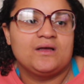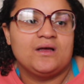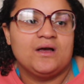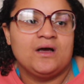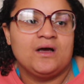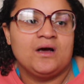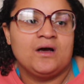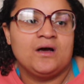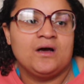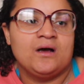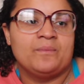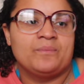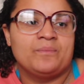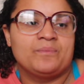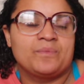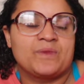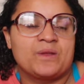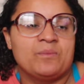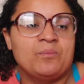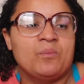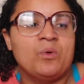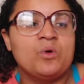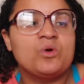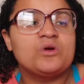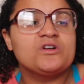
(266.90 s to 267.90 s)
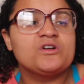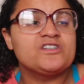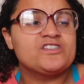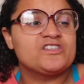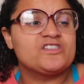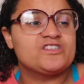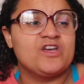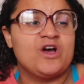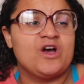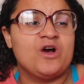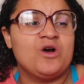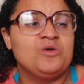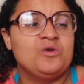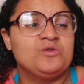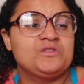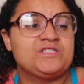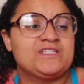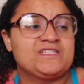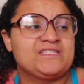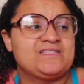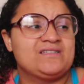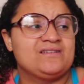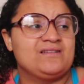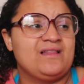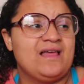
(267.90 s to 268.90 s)
Um, more so
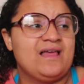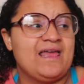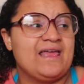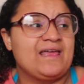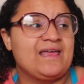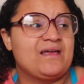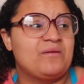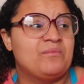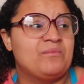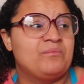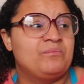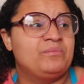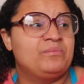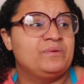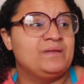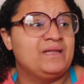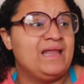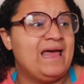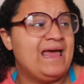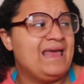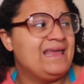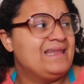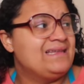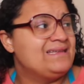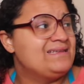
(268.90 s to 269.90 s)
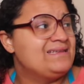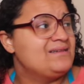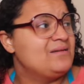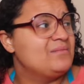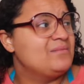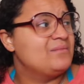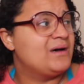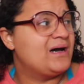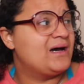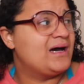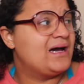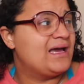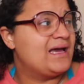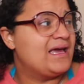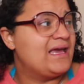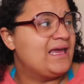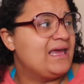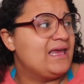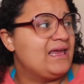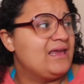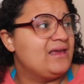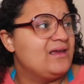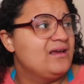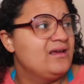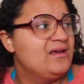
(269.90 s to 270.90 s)
just to like blend
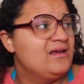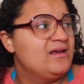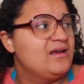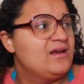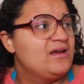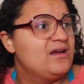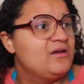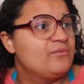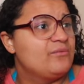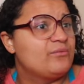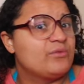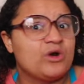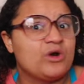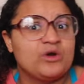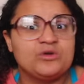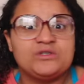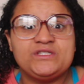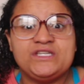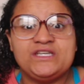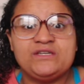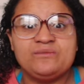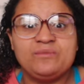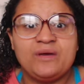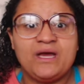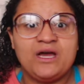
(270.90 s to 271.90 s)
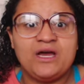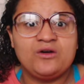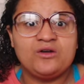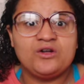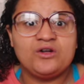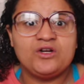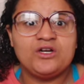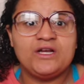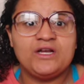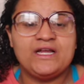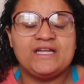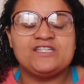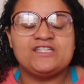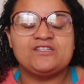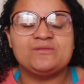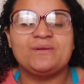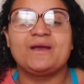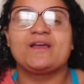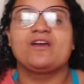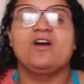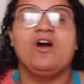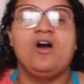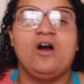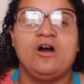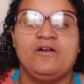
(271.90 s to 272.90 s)
my protein powder into
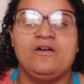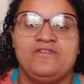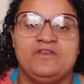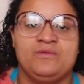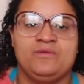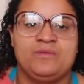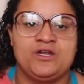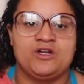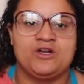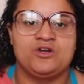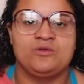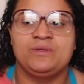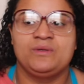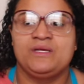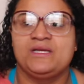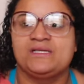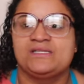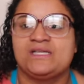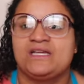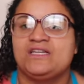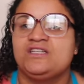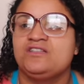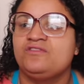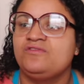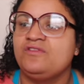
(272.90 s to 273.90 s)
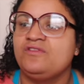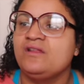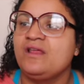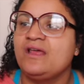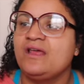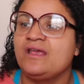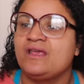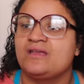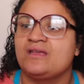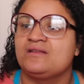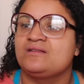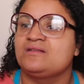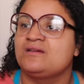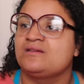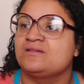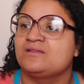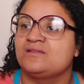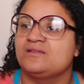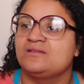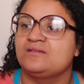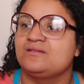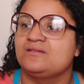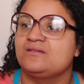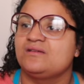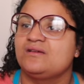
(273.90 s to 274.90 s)
my coffee better because I just feel like it
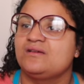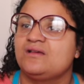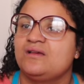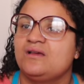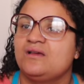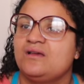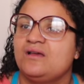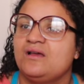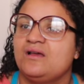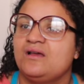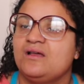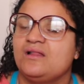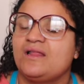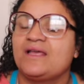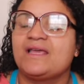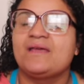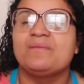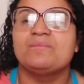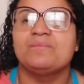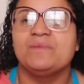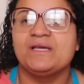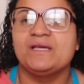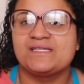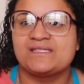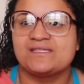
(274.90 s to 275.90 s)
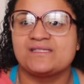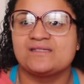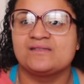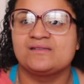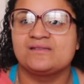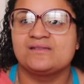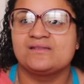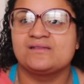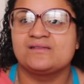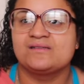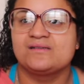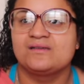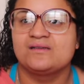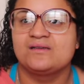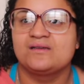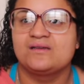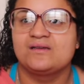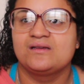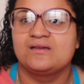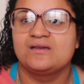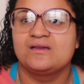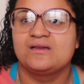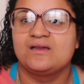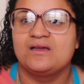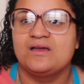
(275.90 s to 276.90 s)
doesn't, like it mixes,
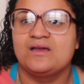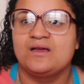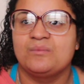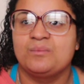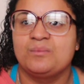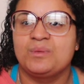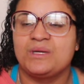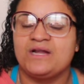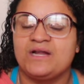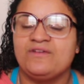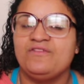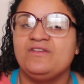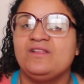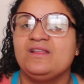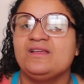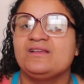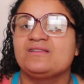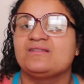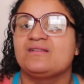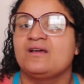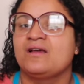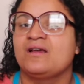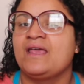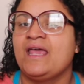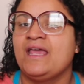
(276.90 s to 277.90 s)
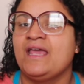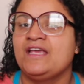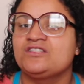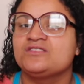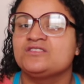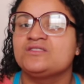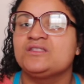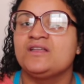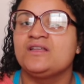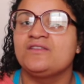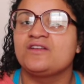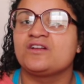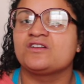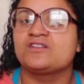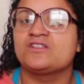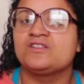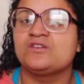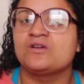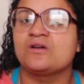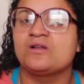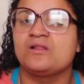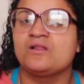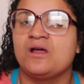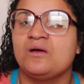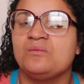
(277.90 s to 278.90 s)
but I feel like occasionally there are
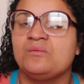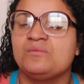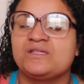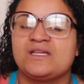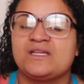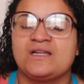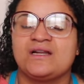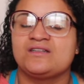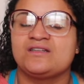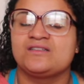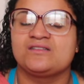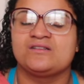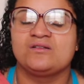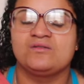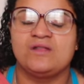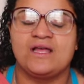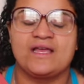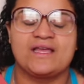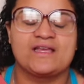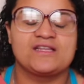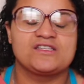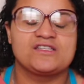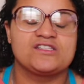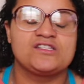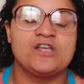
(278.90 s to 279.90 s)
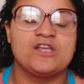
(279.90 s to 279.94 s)
still clumps and I just don't like it.